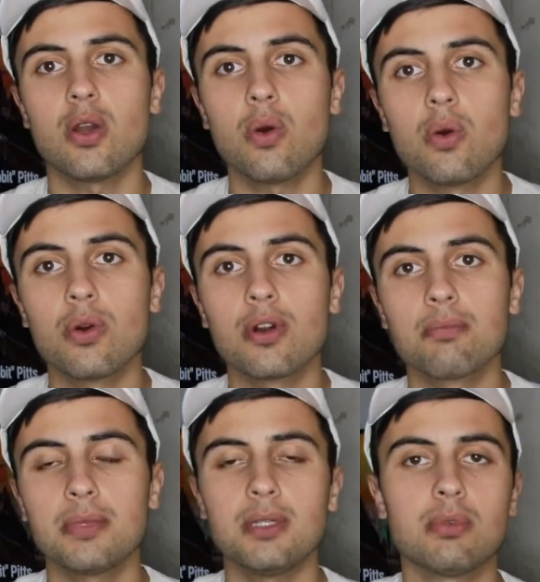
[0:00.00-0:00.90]
or
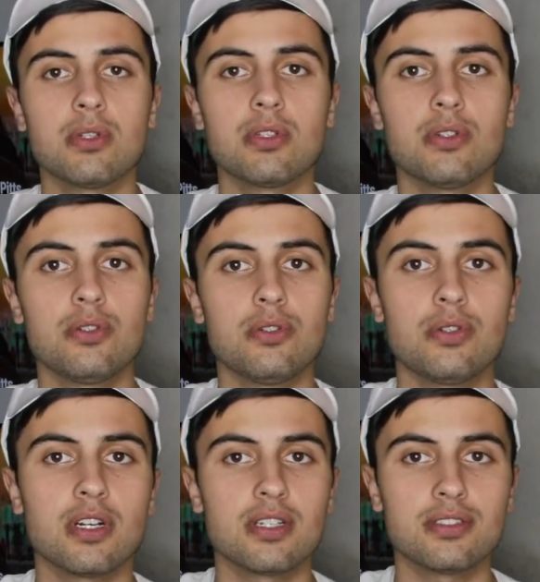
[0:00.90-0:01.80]
people who
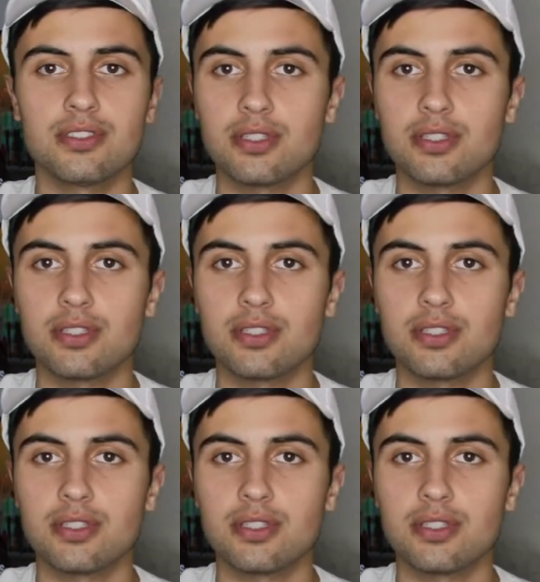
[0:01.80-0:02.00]
are,